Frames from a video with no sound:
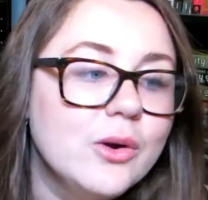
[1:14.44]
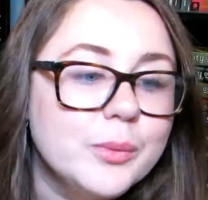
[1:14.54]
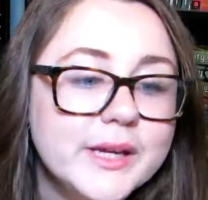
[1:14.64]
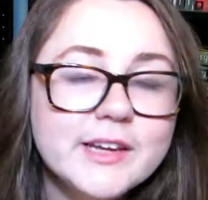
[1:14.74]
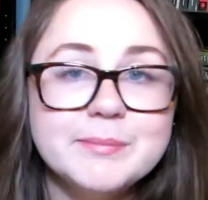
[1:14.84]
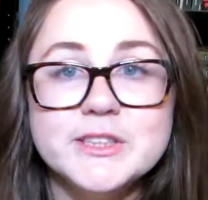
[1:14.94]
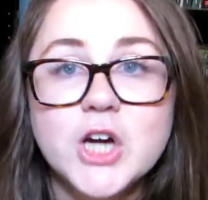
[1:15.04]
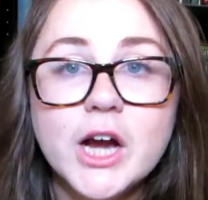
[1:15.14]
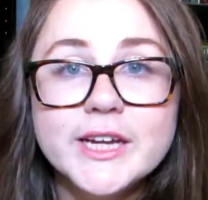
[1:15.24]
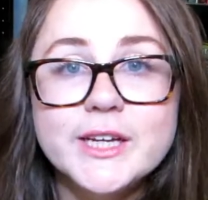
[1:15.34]
We have been
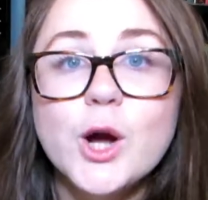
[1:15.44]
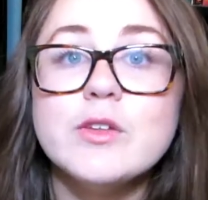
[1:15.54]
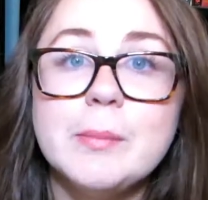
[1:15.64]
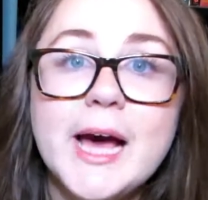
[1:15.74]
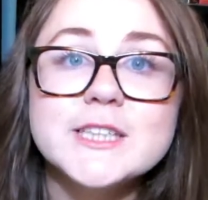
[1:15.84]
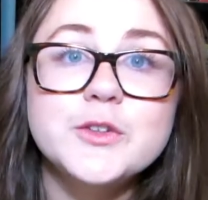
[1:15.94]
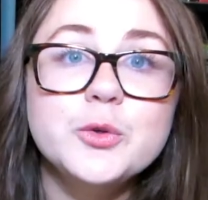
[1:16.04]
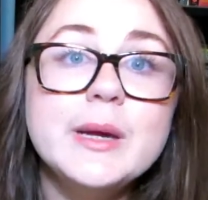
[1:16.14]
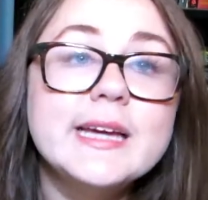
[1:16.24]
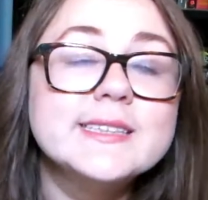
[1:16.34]
talking over the past
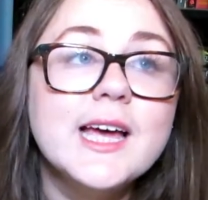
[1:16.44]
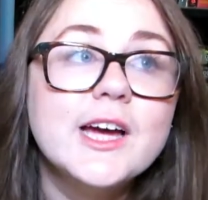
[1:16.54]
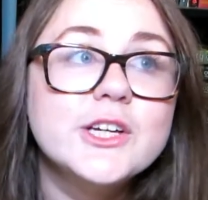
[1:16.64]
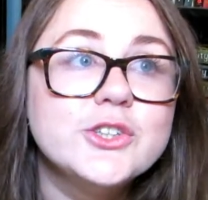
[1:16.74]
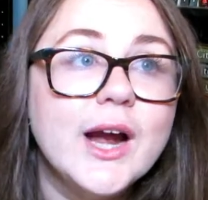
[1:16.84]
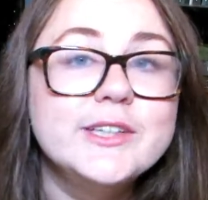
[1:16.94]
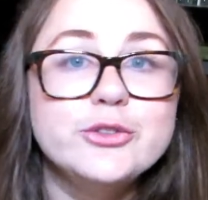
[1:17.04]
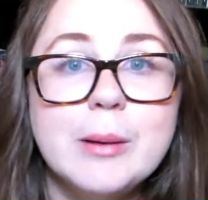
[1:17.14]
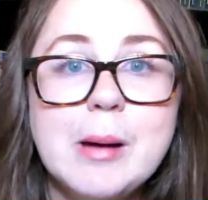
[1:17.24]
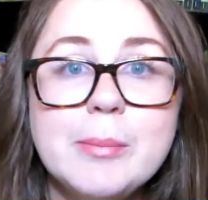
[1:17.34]
few weeks, trying
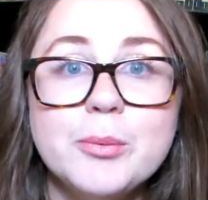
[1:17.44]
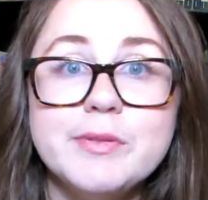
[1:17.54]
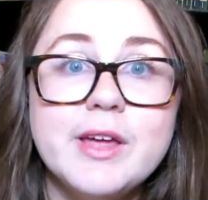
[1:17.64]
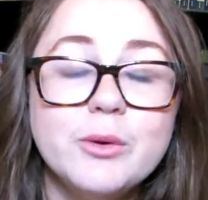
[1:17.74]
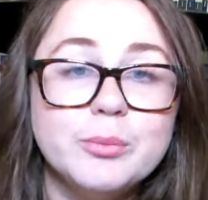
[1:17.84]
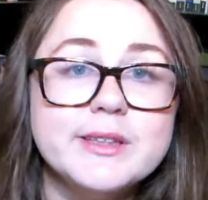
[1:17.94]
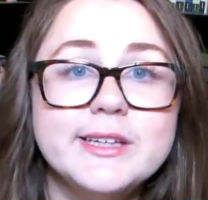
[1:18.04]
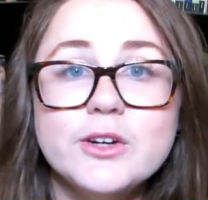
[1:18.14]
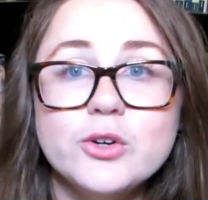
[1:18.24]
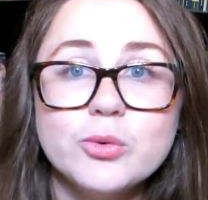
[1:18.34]
to come up with a
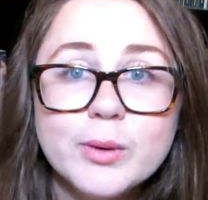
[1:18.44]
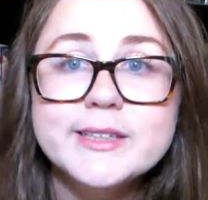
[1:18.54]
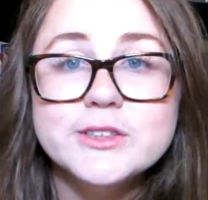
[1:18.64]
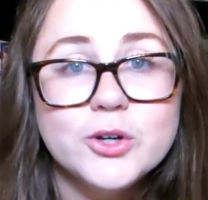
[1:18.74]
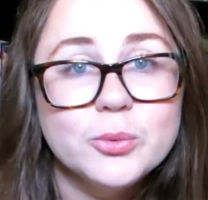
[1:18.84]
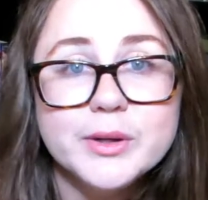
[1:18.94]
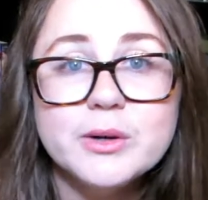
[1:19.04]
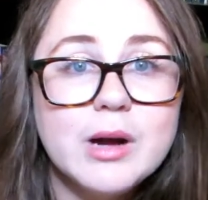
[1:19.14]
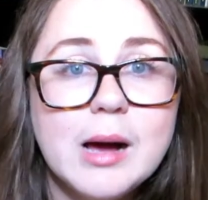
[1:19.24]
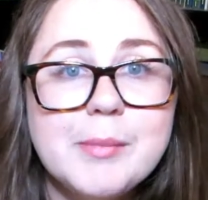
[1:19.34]
really great
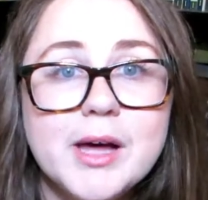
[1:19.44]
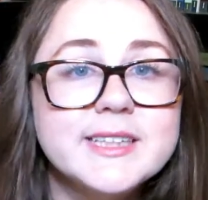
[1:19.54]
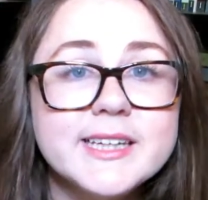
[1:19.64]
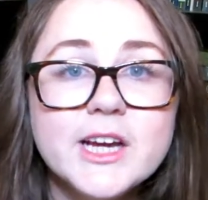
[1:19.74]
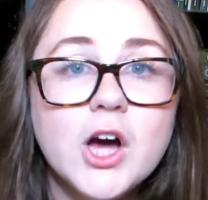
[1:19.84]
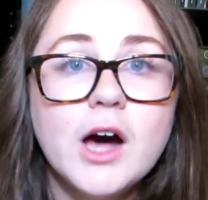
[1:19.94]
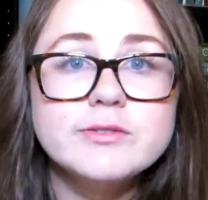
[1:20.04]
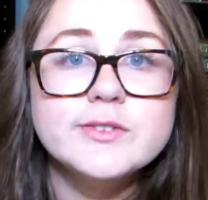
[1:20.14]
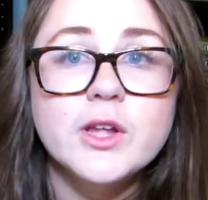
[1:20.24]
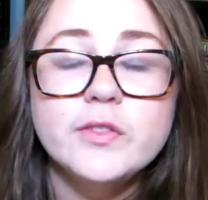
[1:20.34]
readorama to kick
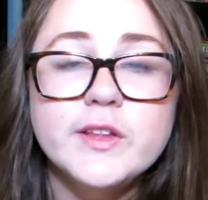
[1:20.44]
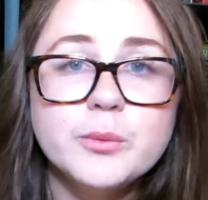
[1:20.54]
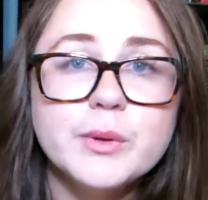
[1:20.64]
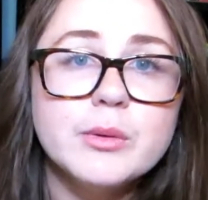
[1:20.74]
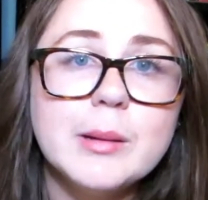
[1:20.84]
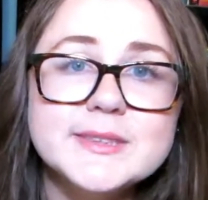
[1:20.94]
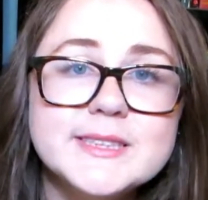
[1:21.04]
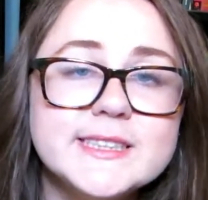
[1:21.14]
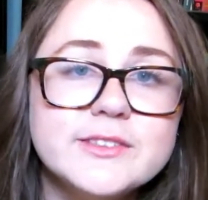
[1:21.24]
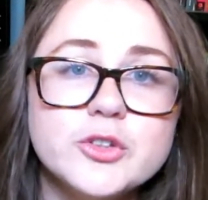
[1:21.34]
off the readorama
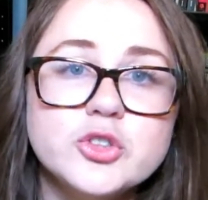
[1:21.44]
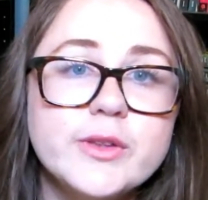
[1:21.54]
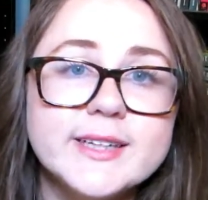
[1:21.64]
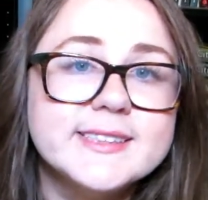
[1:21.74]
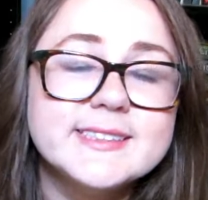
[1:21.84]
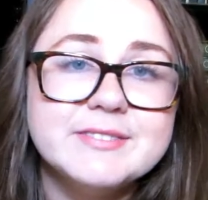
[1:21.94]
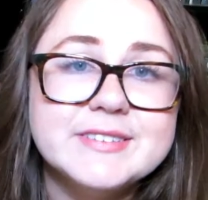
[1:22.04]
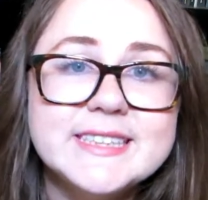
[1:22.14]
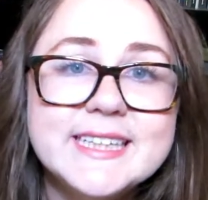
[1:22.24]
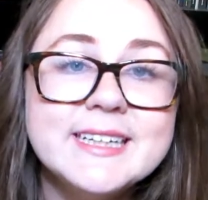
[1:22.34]
season for
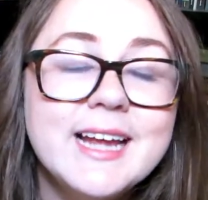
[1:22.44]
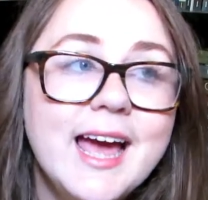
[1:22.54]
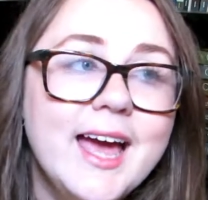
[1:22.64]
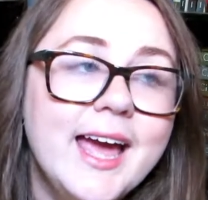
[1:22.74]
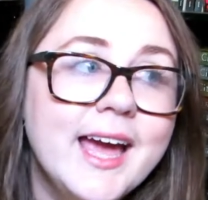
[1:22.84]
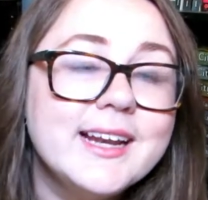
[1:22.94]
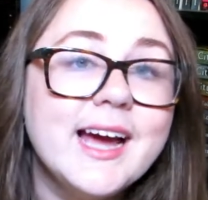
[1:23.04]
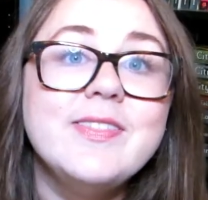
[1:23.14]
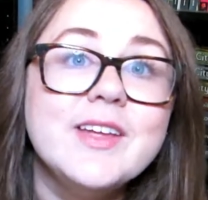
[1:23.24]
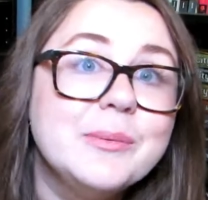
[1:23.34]
2017 and
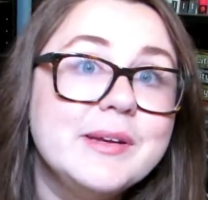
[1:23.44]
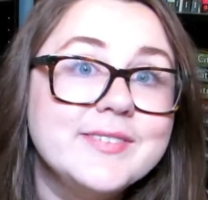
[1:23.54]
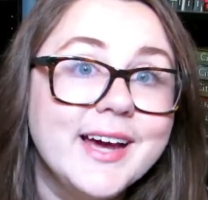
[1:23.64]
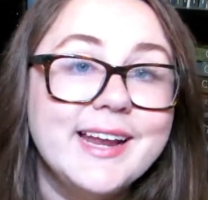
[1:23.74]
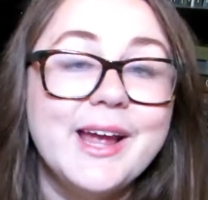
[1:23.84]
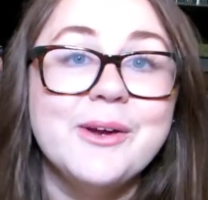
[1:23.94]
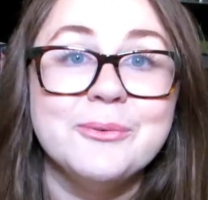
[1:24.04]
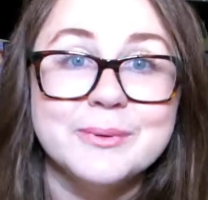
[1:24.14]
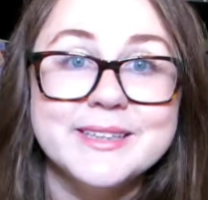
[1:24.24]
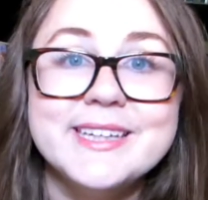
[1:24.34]
I think we've done a
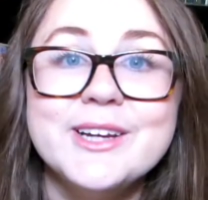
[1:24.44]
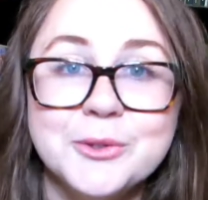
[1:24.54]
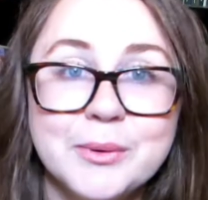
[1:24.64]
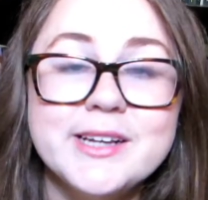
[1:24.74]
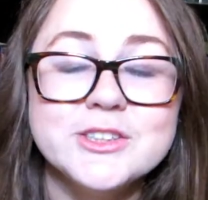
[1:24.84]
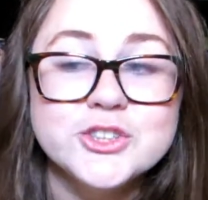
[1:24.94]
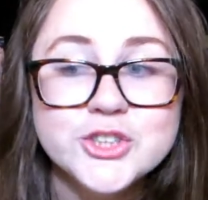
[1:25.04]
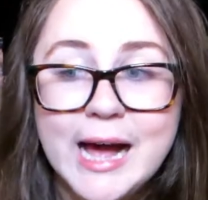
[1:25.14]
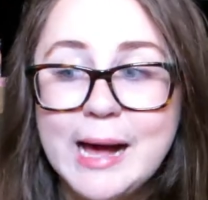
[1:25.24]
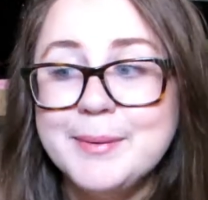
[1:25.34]
really great
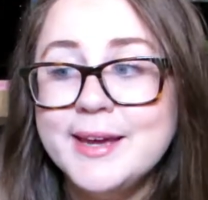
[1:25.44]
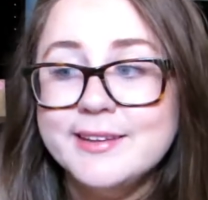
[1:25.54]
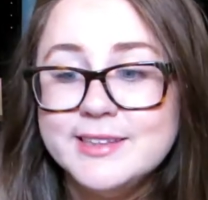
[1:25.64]
job.